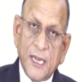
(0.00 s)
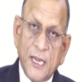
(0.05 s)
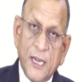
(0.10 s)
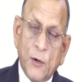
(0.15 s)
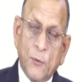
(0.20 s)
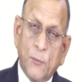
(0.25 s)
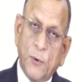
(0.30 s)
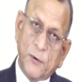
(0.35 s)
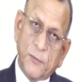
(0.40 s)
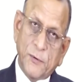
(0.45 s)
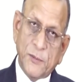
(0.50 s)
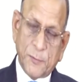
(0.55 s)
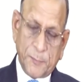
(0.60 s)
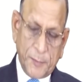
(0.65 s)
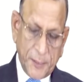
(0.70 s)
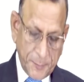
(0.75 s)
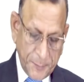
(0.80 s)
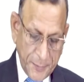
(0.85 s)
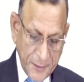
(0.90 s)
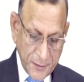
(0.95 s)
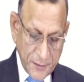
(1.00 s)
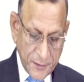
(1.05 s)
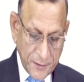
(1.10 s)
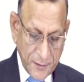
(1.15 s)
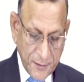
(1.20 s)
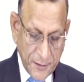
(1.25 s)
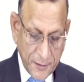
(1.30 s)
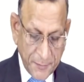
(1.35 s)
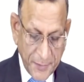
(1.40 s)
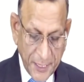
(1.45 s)
What was the purpose?
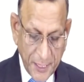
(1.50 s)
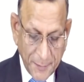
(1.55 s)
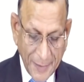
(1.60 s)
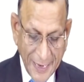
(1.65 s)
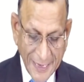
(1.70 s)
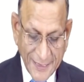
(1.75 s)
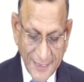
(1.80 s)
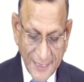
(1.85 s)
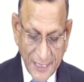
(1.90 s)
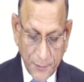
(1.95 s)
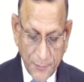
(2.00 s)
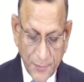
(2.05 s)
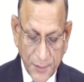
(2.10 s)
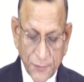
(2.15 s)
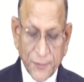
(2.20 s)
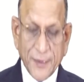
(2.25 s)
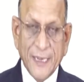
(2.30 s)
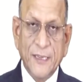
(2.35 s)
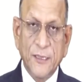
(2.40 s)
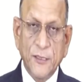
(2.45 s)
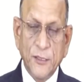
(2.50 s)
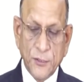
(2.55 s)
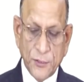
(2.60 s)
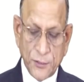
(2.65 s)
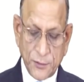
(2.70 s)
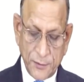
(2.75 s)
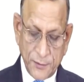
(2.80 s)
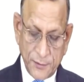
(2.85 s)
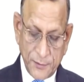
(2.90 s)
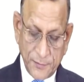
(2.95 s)
Minimizing inventory
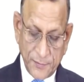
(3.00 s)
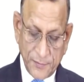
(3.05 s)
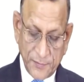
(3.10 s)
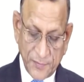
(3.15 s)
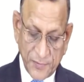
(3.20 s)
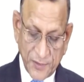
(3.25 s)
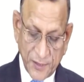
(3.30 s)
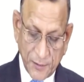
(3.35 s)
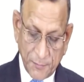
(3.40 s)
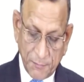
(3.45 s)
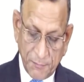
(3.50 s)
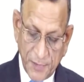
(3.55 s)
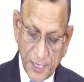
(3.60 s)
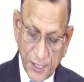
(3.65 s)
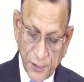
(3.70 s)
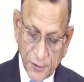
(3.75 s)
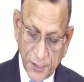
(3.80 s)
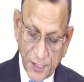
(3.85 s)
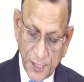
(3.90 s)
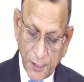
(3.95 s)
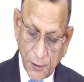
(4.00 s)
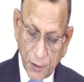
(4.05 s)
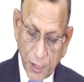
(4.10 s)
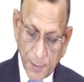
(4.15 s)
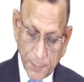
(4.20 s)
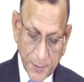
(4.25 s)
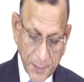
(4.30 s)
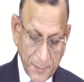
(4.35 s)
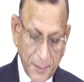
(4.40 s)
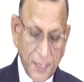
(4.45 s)
errors, maintaining
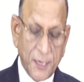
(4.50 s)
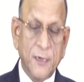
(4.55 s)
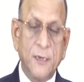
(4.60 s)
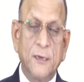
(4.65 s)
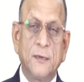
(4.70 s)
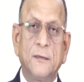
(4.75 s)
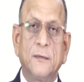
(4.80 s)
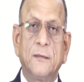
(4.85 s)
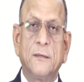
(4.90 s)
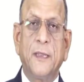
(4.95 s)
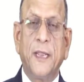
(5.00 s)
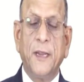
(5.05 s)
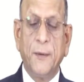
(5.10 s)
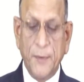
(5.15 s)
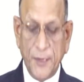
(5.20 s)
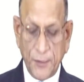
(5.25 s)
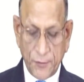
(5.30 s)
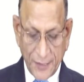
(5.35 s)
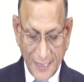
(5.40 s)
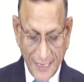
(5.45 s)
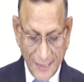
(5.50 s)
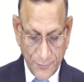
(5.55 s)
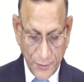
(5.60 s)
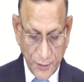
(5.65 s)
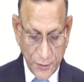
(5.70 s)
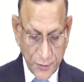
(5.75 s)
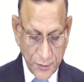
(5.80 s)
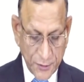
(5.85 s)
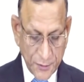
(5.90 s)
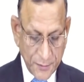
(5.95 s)
optimal inventory
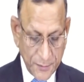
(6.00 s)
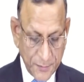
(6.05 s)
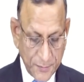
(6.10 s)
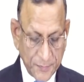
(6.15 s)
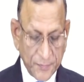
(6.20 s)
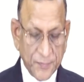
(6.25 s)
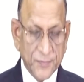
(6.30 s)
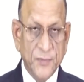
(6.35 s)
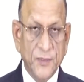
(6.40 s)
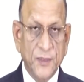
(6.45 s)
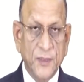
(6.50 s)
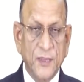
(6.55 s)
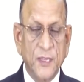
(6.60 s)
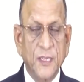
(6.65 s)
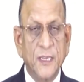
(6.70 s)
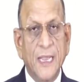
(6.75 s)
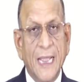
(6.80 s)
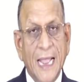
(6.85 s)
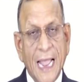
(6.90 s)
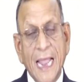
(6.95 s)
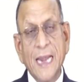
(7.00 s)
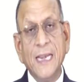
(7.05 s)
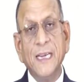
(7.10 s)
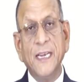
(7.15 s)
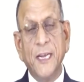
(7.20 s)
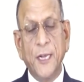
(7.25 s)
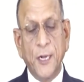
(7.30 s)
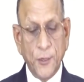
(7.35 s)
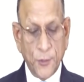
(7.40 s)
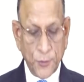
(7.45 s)
levels, and
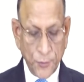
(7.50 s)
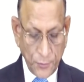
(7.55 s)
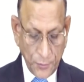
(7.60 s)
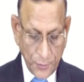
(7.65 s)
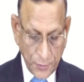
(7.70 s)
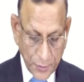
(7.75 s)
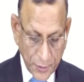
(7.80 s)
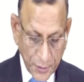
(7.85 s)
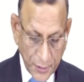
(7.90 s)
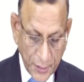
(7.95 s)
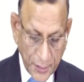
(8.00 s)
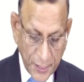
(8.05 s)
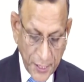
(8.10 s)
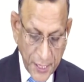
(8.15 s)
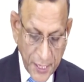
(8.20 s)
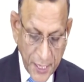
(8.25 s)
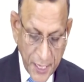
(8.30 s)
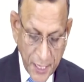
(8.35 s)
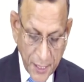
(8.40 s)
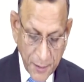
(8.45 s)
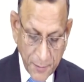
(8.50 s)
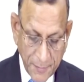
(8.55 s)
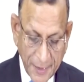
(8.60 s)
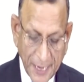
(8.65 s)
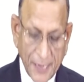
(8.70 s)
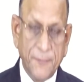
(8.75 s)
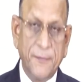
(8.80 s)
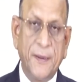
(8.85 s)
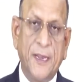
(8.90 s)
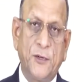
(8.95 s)
leading to lean
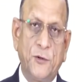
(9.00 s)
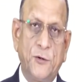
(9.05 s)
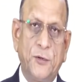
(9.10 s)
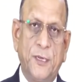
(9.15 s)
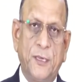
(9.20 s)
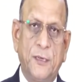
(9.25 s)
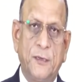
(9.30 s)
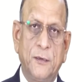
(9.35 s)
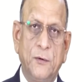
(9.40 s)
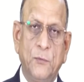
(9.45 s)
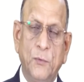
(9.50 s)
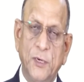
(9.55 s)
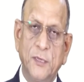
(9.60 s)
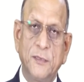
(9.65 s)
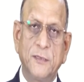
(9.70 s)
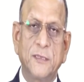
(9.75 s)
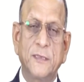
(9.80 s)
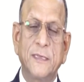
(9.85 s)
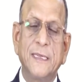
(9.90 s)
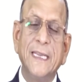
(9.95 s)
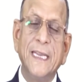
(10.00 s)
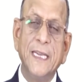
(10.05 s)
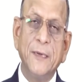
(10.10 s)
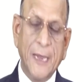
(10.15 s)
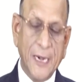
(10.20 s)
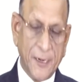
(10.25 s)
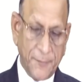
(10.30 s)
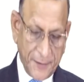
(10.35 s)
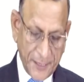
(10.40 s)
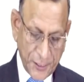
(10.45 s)
manufacturing. What is this lean
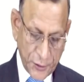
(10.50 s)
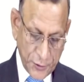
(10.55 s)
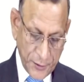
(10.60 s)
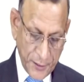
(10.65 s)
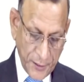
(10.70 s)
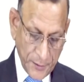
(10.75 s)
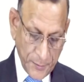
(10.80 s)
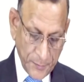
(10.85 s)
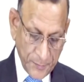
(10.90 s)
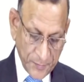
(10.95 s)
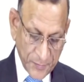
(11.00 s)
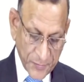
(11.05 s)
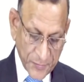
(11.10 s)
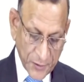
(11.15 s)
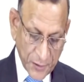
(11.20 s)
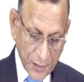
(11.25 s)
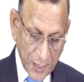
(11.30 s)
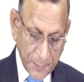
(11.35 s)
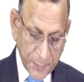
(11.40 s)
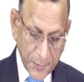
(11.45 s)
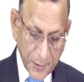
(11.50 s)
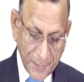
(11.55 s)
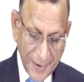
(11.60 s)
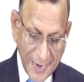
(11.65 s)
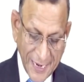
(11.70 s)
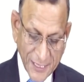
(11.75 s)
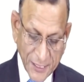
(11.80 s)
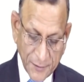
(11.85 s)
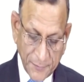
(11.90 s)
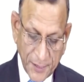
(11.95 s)
manufacturing?
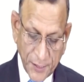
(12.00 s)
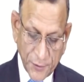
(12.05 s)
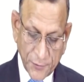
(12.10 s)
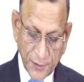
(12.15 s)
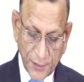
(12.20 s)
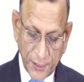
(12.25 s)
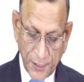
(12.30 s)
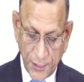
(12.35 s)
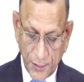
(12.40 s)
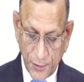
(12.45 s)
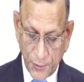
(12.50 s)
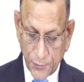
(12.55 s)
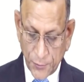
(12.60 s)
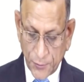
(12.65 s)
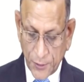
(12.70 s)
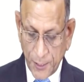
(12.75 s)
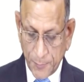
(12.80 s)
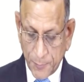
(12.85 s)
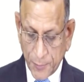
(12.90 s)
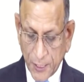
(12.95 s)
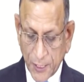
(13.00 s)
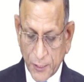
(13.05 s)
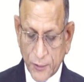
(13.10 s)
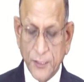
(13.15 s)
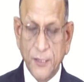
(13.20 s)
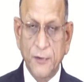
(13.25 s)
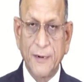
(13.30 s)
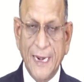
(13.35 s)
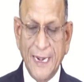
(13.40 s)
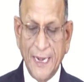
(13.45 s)
Optimize inventory to keep
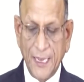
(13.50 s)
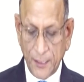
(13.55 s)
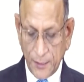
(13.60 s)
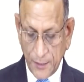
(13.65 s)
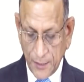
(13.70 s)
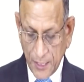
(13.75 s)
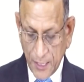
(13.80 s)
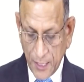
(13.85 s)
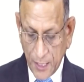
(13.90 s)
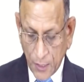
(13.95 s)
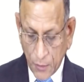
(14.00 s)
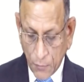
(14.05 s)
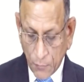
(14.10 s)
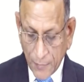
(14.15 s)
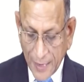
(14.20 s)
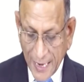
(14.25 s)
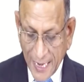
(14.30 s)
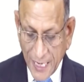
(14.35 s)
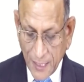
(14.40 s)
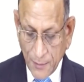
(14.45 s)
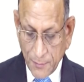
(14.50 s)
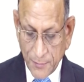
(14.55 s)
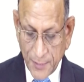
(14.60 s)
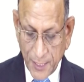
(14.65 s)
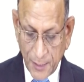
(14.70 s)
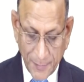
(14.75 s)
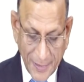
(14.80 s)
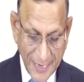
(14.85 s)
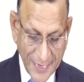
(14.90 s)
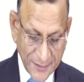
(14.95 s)
production running while
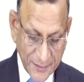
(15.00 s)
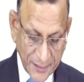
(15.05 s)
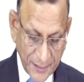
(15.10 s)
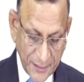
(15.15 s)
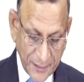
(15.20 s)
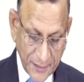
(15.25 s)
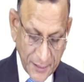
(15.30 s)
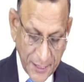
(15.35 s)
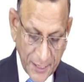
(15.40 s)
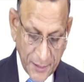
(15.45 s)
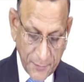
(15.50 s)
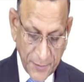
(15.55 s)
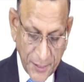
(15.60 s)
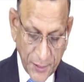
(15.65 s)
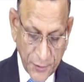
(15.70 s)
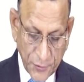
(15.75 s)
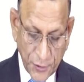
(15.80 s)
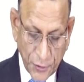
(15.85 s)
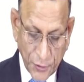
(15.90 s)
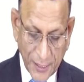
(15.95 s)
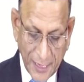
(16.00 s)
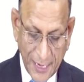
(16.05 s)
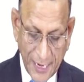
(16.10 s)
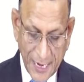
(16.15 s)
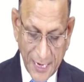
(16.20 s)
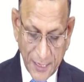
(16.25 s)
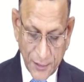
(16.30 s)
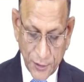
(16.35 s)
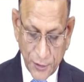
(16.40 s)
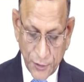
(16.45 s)
minimizing inventory on
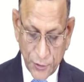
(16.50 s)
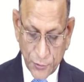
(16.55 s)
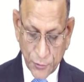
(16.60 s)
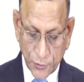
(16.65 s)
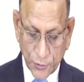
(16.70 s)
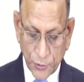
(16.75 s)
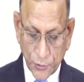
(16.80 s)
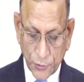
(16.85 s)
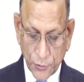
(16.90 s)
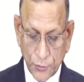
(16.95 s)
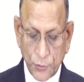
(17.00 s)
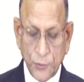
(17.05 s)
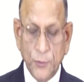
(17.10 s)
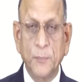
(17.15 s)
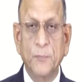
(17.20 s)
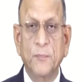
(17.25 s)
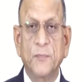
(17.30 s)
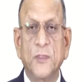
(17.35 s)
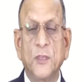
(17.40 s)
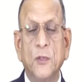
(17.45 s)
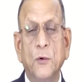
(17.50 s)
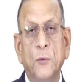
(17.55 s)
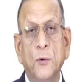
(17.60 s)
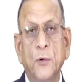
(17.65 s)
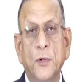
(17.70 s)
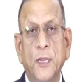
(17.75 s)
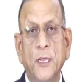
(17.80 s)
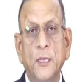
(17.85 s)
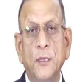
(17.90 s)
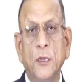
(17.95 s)
hand to control
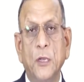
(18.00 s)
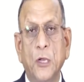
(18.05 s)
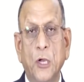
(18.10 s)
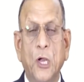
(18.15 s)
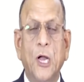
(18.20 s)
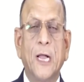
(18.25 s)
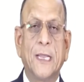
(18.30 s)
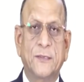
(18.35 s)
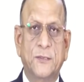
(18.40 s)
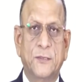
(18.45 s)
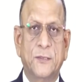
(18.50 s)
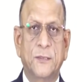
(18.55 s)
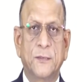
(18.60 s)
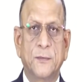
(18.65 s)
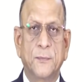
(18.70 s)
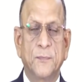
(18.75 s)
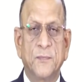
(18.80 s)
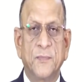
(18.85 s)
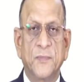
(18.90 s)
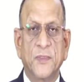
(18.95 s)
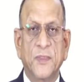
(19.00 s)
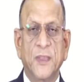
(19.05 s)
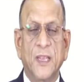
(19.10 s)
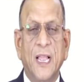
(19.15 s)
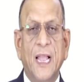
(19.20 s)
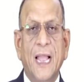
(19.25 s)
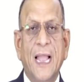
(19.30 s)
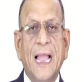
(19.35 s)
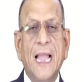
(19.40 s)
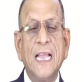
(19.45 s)
holding cost.
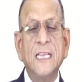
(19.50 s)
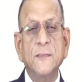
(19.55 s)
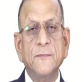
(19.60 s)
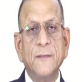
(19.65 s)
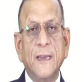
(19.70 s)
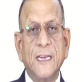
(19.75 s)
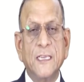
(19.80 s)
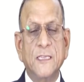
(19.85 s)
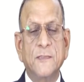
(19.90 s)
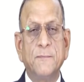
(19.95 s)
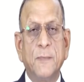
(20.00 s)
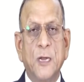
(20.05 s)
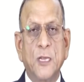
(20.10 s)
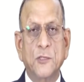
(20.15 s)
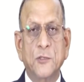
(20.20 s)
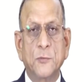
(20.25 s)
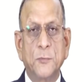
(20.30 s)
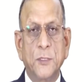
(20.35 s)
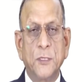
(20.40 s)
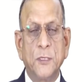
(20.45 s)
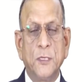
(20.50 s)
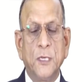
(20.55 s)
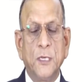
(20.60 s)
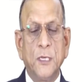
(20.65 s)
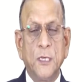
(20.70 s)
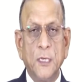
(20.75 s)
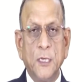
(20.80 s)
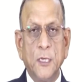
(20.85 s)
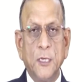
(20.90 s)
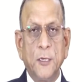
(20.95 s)
As far as possible,
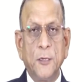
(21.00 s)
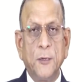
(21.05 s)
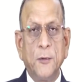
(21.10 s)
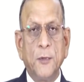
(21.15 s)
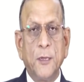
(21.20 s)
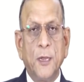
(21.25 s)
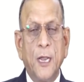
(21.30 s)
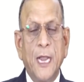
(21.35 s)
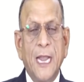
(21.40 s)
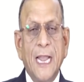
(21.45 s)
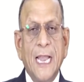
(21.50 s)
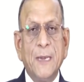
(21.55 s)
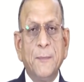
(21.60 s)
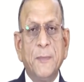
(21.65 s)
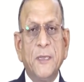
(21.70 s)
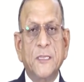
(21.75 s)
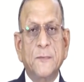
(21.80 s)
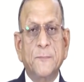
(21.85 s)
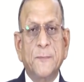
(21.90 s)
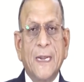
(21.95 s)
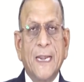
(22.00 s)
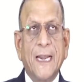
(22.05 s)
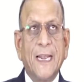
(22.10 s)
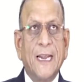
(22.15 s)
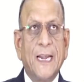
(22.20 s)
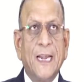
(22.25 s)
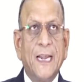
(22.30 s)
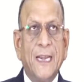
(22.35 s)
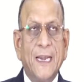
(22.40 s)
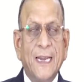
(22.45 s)
I'll be
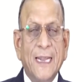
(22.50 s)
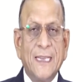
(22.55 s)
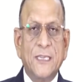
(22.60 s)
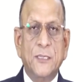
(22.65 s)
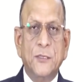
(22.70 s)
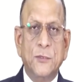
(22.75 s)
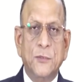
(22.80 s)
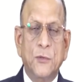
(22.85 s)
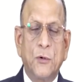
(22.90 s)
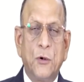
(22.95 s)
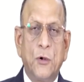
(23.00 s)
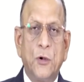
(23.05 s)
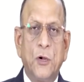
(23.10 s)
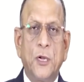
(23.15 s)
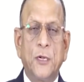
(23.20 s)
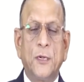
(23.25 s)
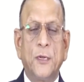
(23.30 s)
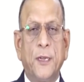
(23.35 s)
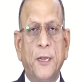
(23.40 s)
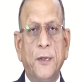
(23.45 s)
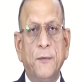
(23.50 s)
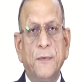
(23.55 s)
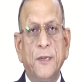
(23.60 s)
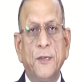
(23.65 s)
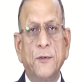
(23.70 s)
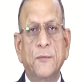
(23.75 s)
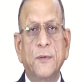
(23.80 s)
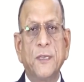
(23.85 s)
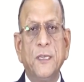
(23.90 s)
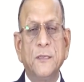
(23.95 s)
spending less on
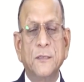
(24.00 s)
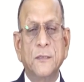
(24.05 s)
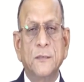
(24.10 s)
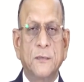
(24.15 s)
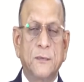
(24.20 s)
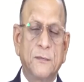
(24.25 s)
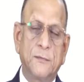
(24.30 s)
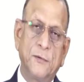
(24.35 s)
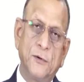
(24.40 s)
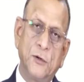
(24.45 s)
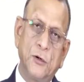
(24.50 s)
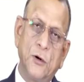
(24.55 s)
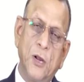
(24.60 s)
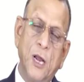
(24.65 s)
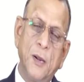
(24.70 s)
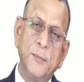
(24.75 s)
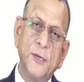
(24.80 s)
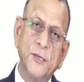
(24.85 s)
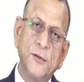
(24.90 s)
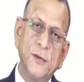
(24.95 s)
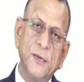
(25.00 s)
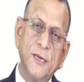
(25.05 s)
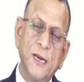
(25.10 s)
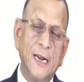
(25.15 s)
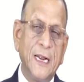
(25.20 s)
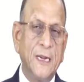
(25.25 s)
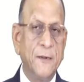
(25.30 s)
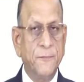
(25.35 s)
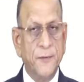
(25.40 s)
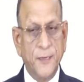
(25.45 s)
inventories, raw material
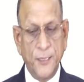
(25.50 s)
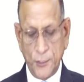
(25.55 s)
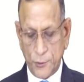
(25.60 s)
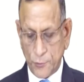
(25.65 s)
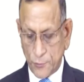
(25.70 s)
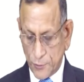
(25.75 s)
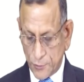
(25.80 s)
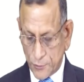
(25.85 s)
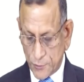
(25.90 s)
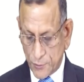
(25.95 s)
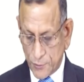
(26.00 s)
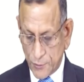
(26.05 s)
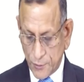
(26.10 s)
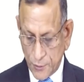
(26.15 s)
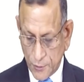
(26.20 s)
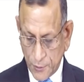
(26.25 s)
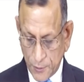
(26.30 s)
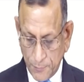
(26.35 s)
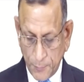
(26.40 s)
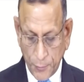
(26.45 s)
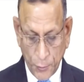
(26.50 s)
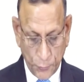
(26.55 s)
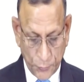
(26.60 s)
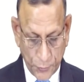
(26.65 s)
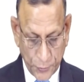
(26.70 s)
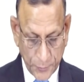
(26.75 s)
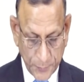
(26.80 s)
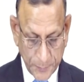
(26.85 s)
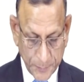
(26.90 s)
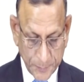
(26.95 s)
and finished goods both.